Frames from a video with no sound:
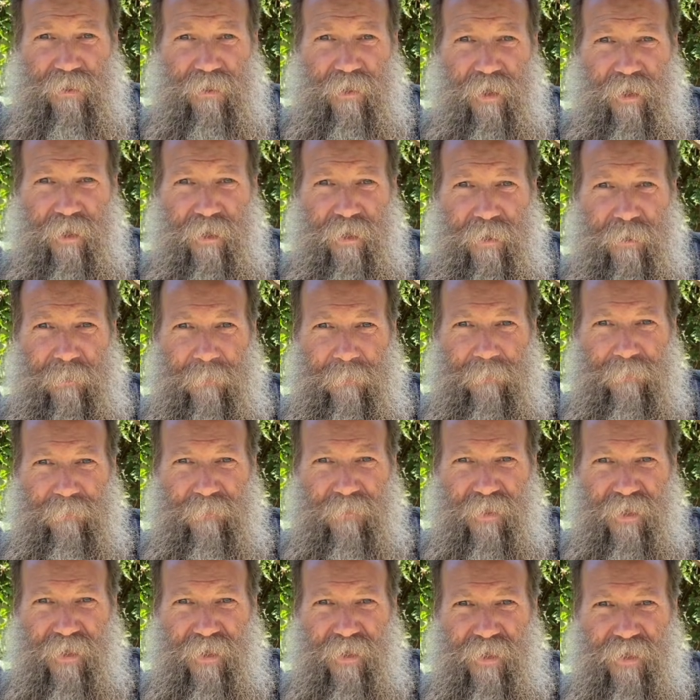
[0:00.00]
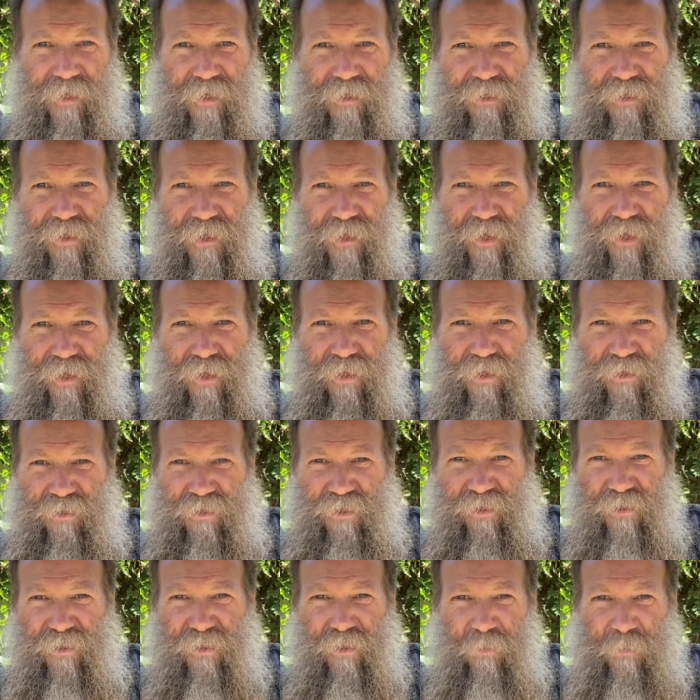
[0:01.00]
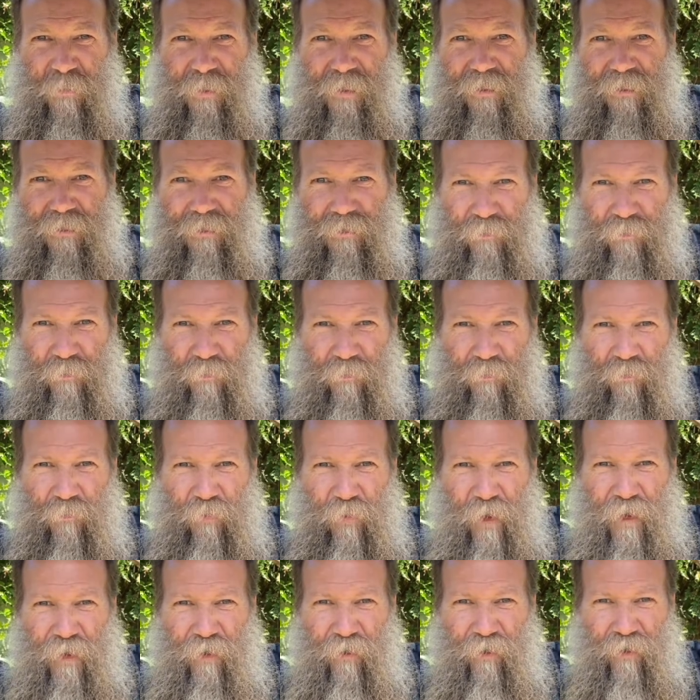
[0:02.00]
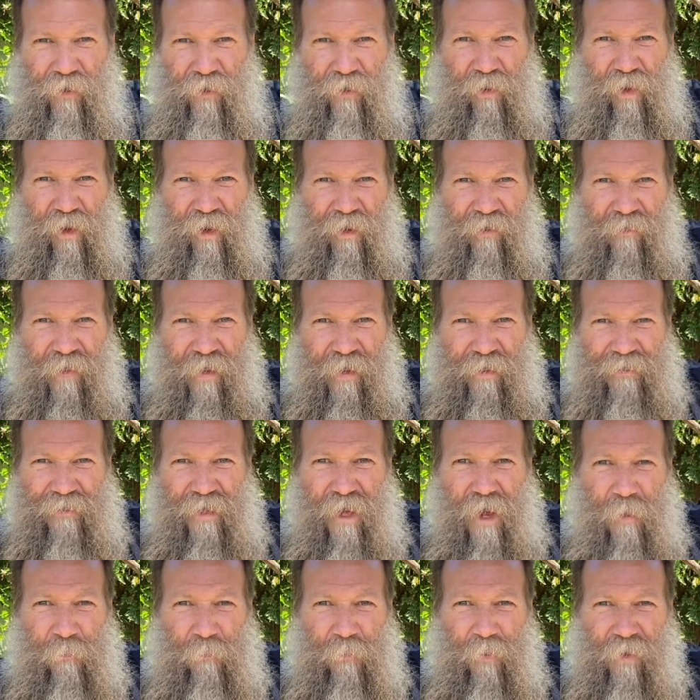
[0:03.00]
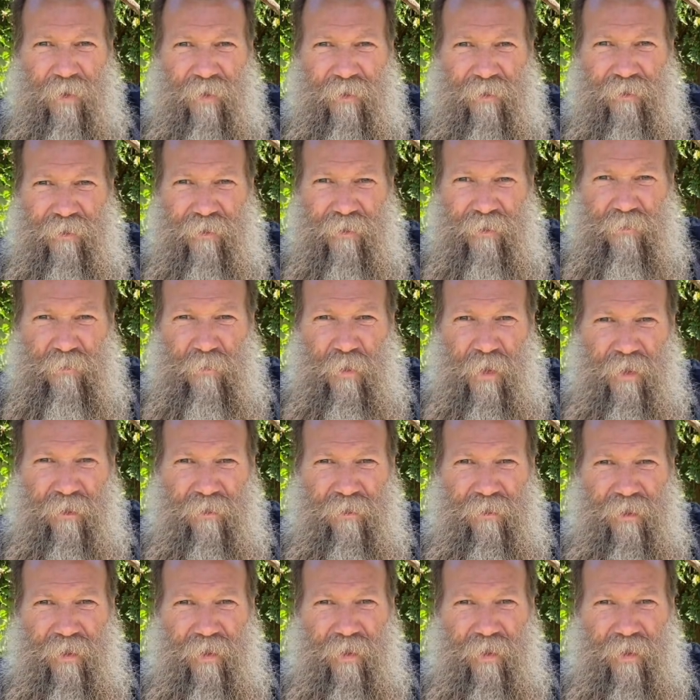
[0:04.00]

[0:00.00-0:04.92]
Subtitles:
And you know, it's a little bit brighter along that top part as well.